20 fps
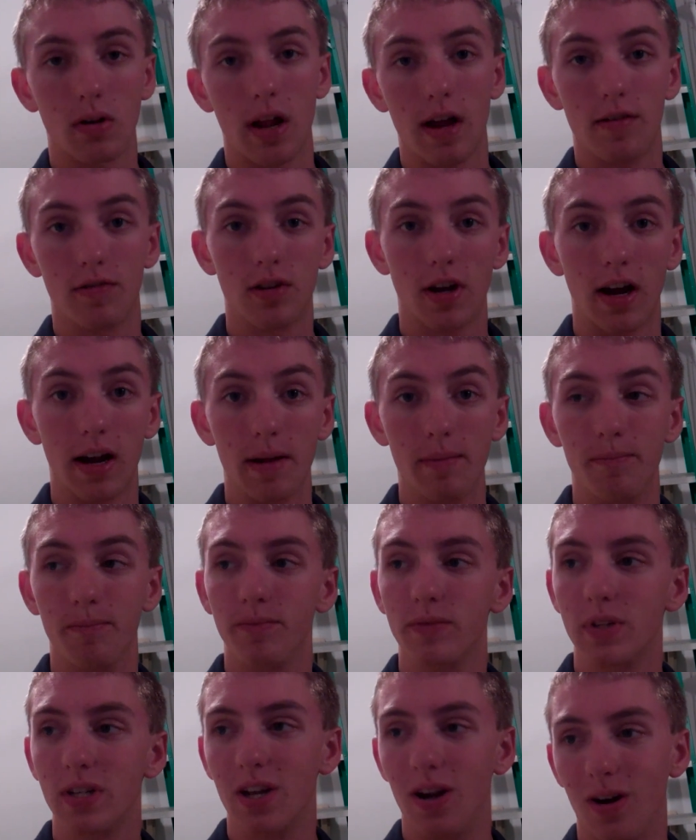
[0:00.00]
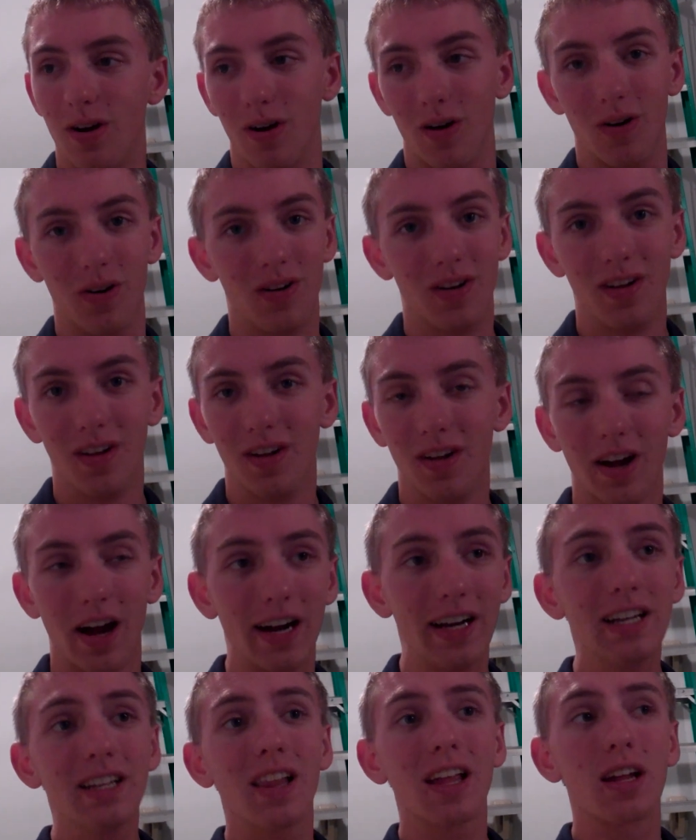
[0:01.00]
don't have time. So
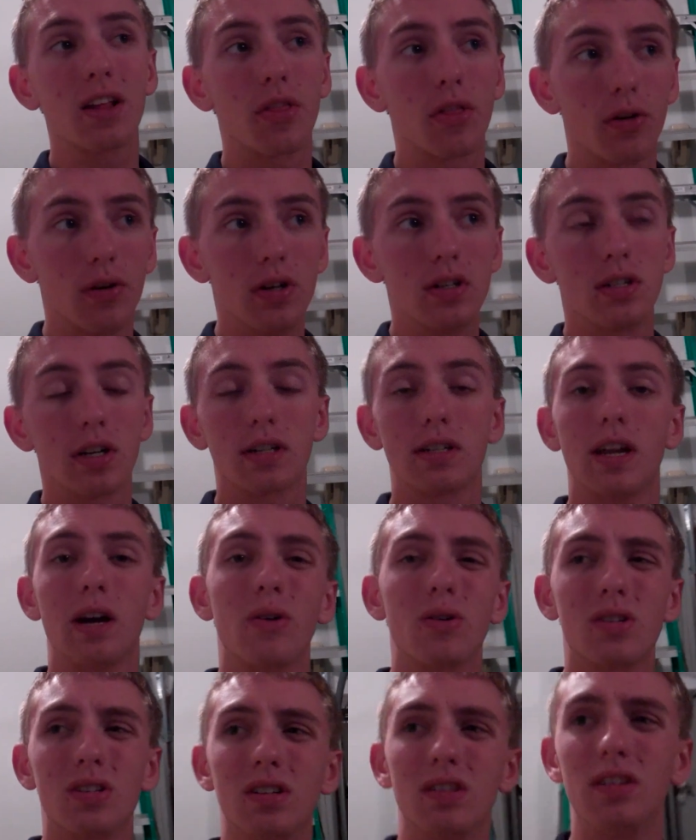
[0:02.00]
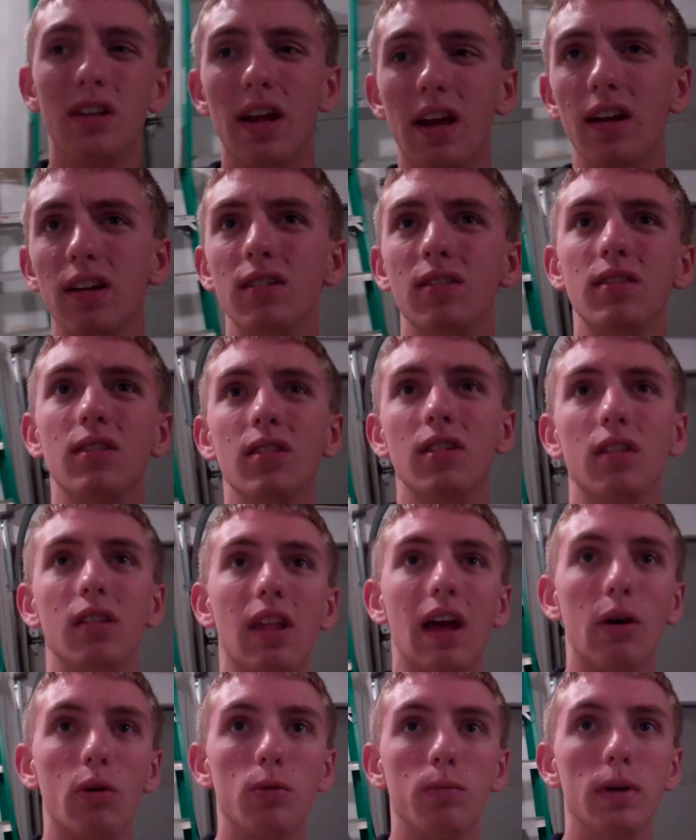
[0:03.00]
I need like 36 hours in a day.
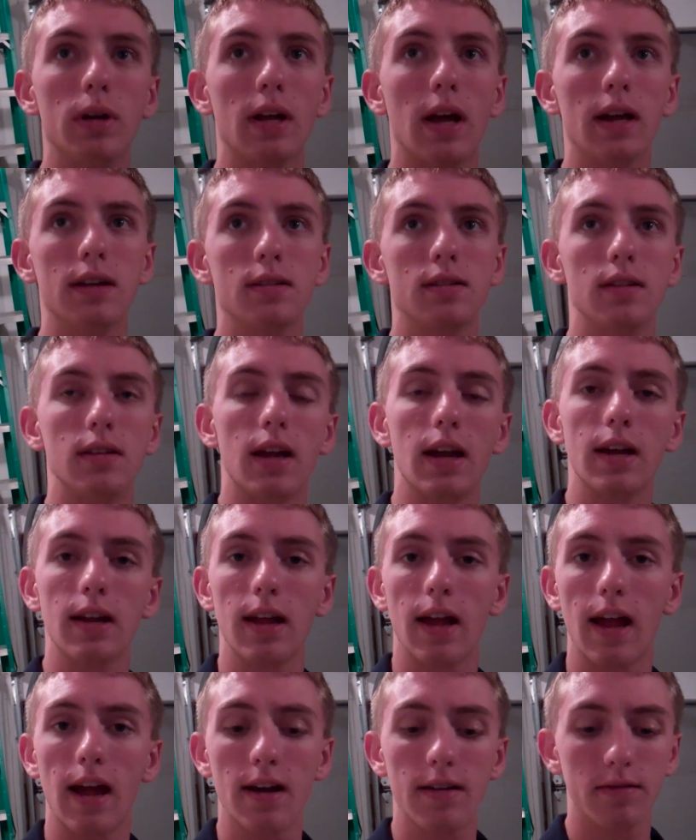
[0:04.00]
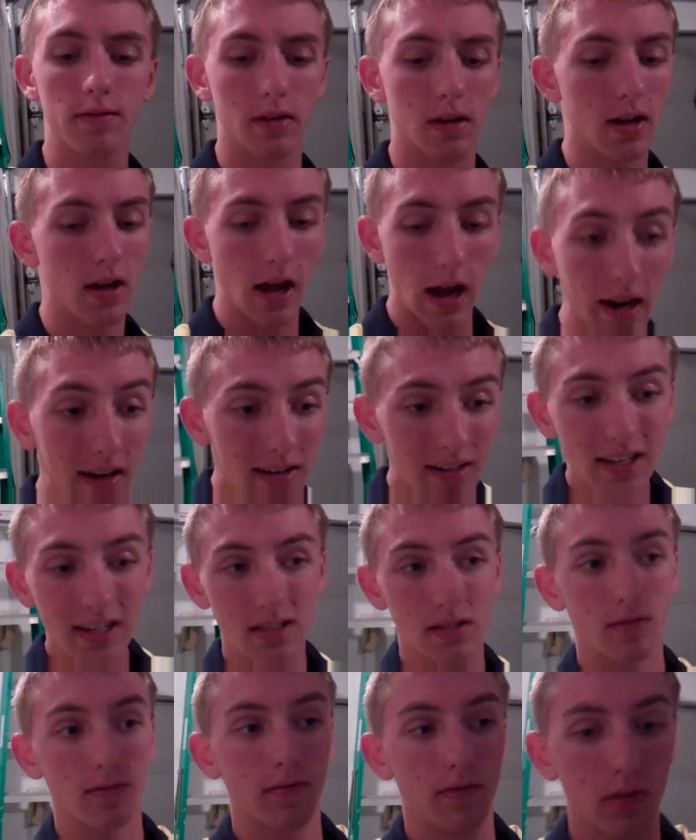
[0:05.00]
That would be nice, a day and a half. I need to get some